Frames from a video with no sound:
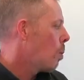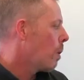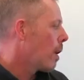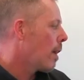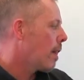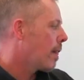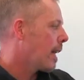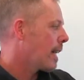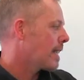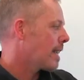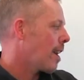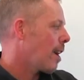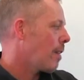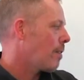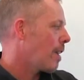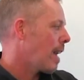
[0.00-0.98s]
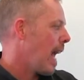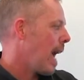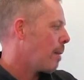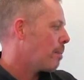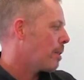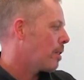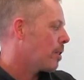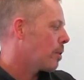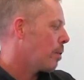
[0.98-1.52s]
one of the things that often
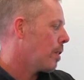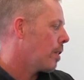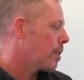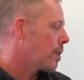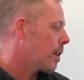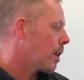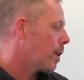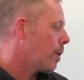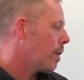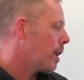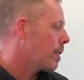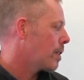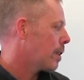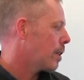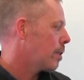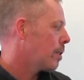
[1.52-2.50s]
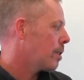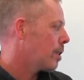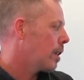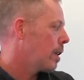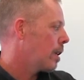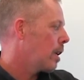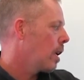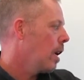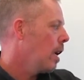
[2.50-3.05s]
happens with the security
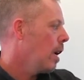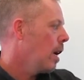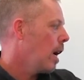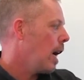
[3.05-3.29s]
solution,